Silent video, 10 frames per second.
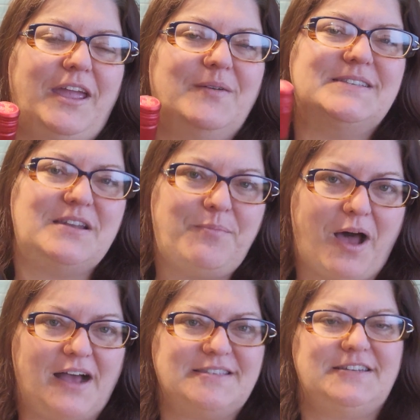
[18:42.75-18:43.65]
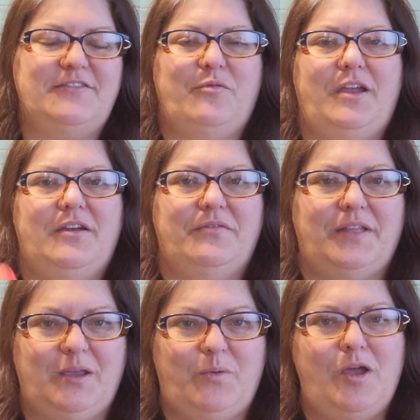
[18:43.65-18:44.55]
It was in a positive way of
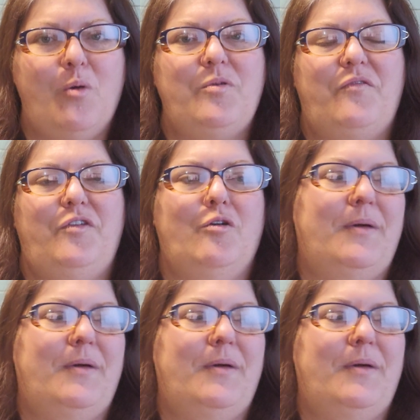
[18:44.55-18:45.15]
like, we hope you feel